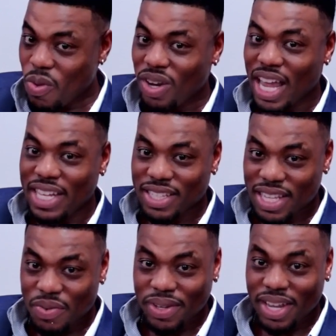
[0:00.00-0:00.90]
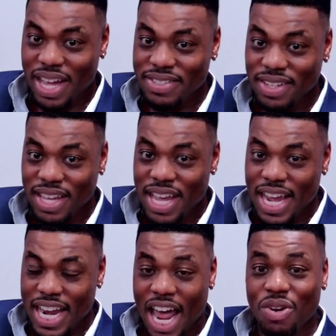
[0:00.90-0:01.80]
more alike than they realize.
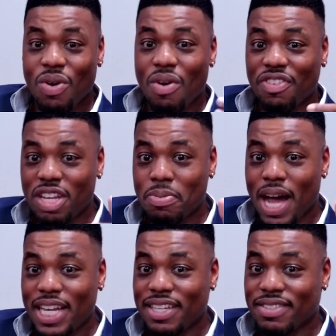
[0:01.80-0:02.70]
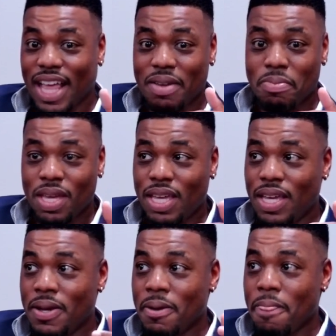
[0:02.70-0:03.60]
And I don't know if anybody is like
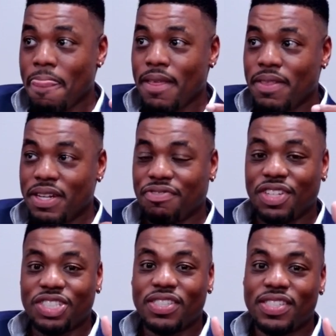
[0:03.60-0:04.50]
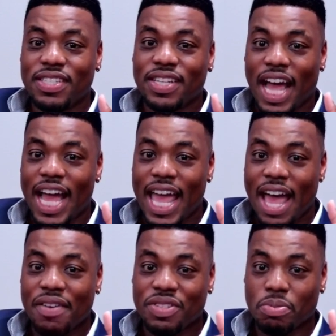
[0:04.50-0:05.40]
me. The deficiencies that I
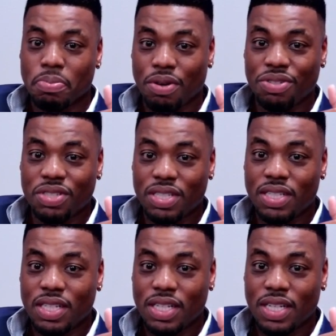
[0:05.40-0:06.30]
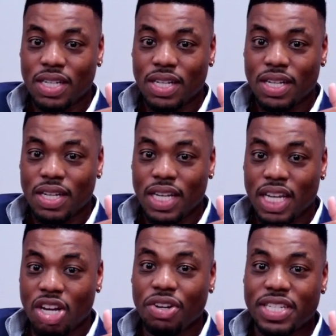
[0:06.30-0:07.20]
have as a person
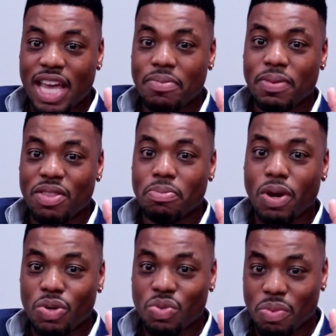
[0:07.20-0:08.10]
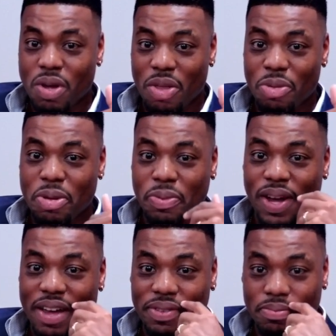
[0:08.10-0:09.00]
irritate me the most when other
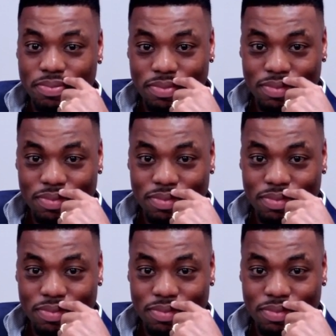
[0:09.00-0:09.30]
people have them.